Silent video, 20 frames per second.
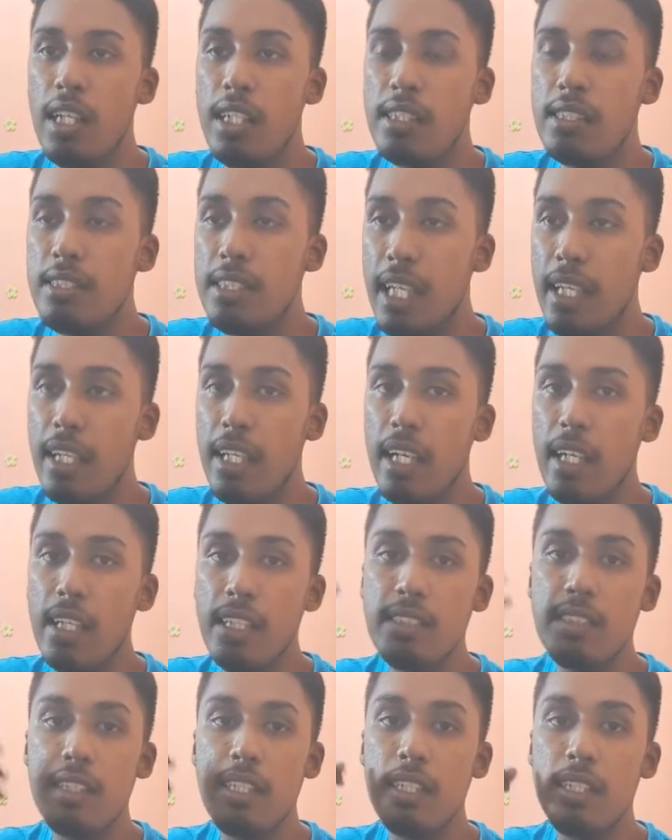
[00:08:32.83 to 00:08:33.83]
they can
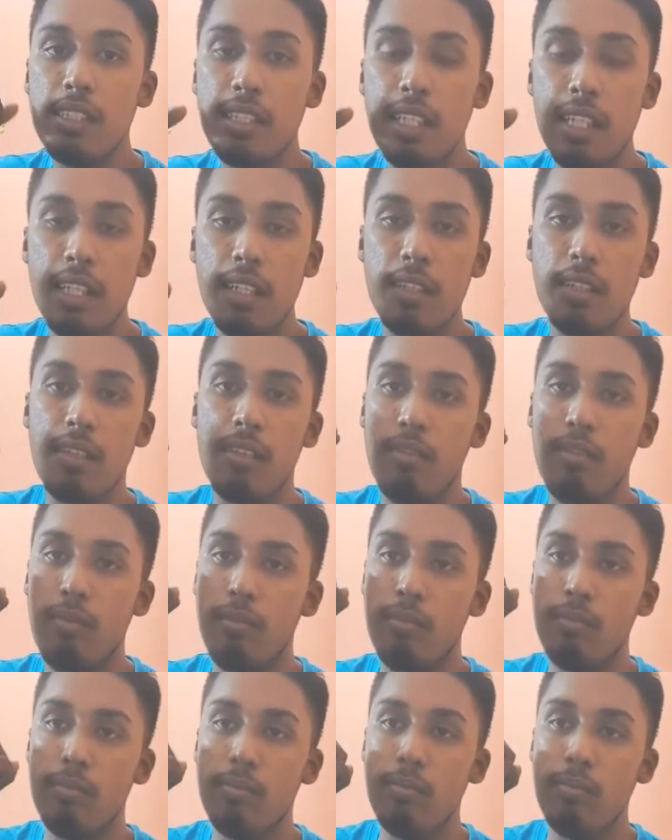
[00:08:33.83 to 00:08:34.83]
understand that
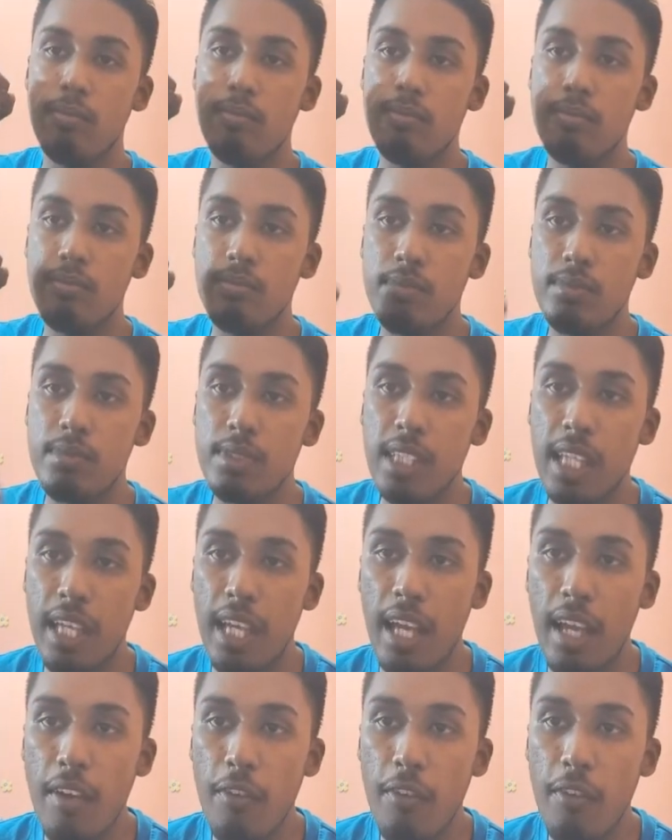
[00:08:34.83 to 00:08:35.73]
they have